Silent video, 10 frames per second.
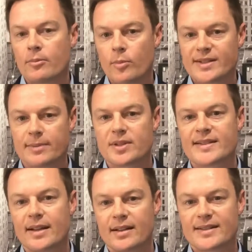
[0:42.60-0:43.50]
My tip to
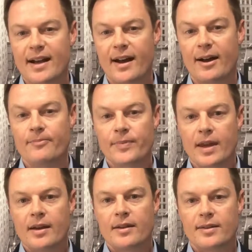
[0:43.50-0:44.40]
sellers are,
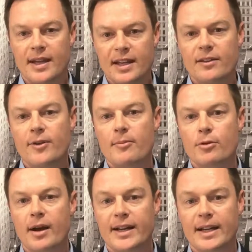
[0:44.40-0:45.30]
thinking of
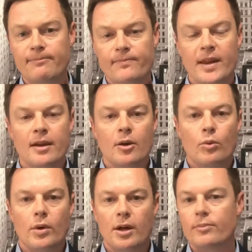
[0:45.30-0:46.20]
upgrading?
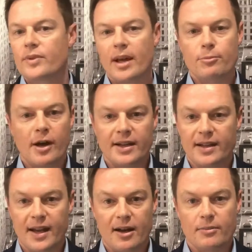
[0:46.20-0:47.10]
Well, upgrade
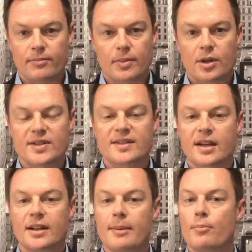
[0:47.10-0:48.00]
now, because it's
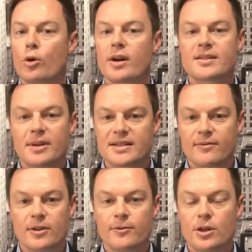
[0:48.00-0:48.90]
going to get more expensive
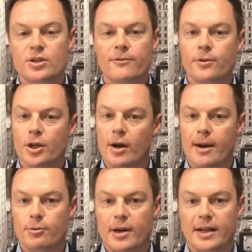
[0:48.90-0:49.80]
in the future for your
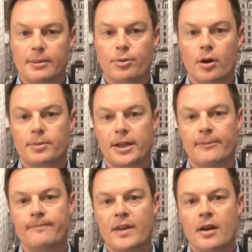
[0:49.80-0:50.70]
upgrading property.
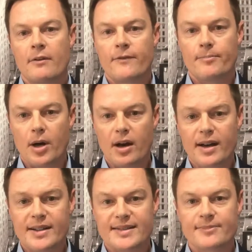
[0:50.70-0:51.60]
For
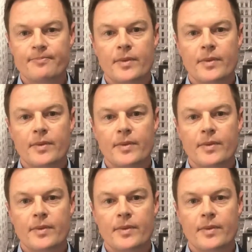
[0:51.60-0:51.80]
buyers,